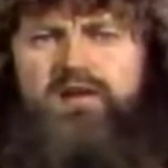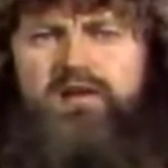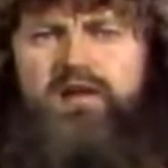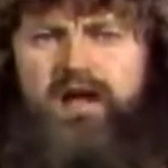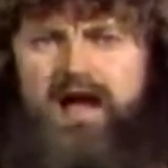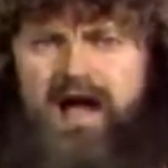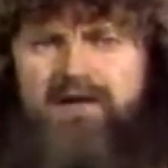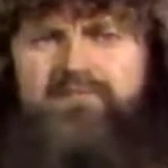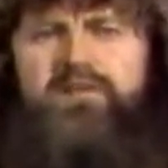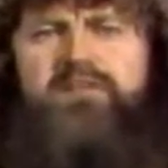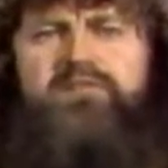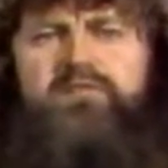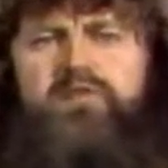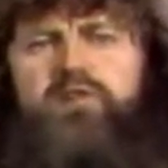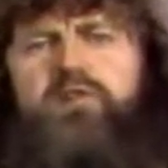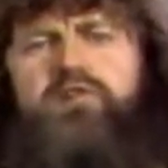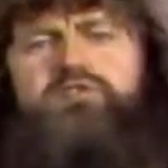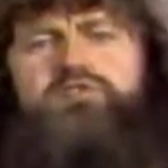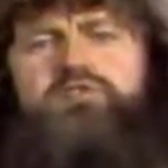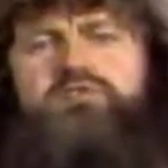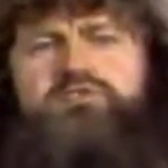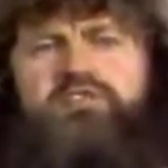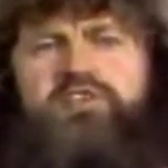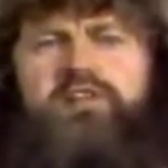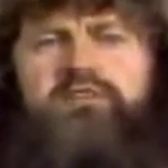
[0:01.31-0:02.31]
I've even heard
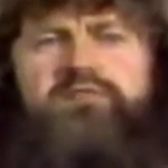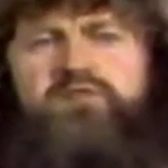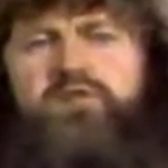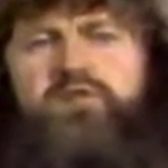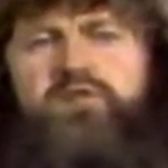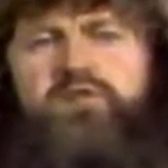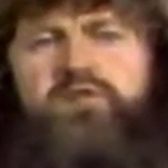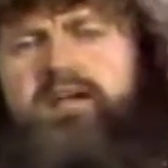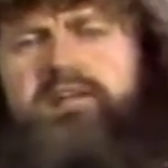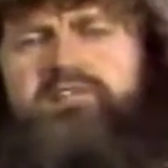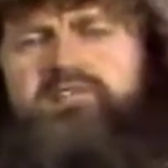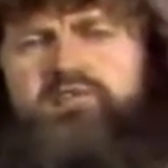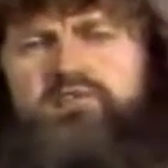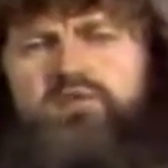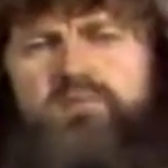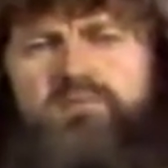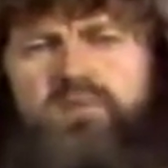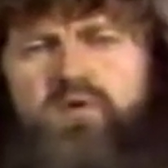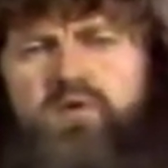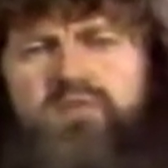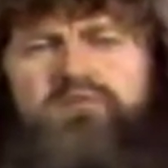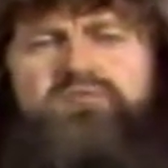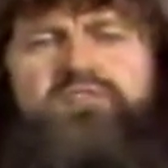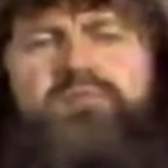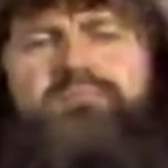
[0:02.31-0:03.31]
you said a few things in your
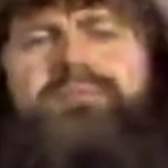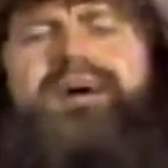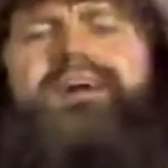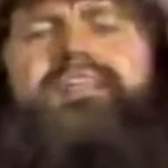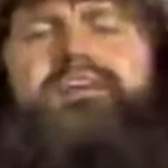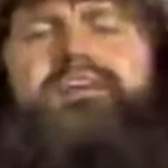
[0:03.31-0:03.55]
poetry about